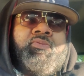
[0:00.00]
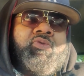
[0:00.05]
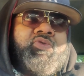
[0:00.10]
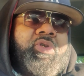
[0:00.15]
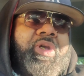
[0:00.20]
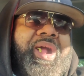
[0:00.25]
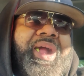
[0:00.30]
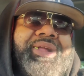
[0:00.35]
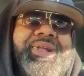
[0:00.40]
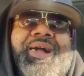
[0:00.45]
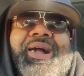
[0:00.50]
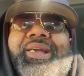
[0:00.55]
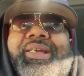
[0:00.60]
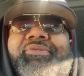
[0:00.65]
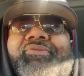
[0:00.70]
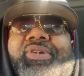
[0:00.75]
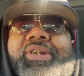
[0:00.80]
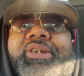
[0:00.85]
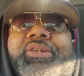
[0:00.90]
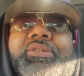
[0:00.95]
So how y'all
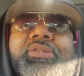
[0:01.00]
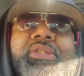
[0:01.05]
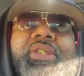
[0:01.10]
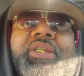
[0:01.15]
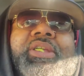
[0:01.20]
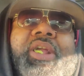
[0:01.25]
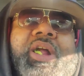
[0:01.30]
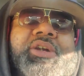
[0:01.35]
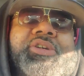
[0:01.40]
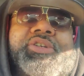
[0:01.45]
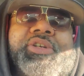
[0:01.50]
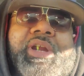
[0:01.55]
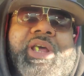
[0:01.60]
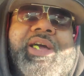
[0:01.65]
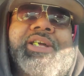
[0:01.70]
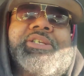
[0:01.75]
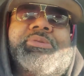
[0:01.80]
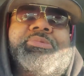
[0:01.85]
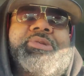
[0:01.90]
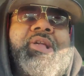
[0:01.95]
even think y'all should
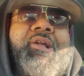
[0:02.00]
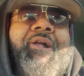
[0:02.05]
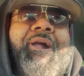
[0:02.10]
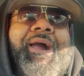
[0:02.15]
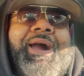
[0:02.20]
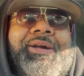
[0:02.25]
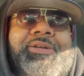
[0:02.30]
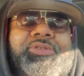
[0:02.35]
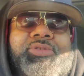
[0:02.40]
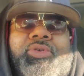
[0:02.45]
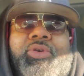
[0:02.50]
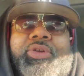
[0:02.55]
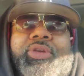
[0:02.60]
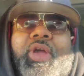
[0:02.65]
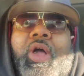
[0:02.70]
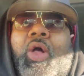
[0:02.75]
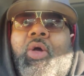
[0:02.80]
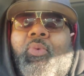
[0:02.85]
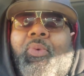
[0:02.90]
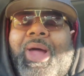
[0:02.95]
ask me that? I saw
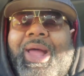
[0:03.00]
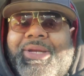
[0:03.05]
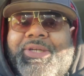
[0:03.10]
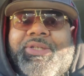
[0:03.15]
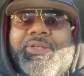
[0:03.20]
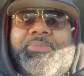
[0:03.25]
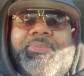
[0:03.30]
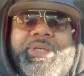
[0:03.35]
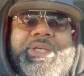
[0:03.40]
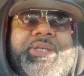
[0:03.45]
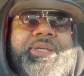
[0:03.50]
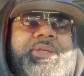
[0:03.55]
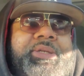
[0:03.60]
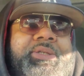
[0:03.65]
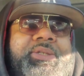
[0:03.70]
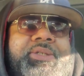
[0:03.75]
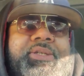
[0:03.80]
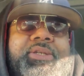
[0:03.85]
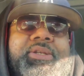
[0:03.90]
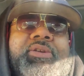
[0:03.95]
y'all watching me
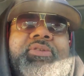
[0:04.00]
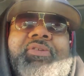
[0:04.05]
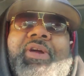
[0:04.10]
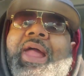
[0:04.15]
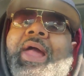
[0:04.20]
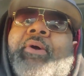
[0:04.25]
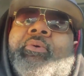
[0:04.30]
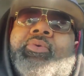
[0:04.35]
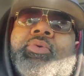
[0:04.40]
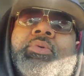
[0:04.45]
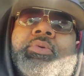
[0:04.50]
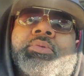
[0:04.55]
sitting around.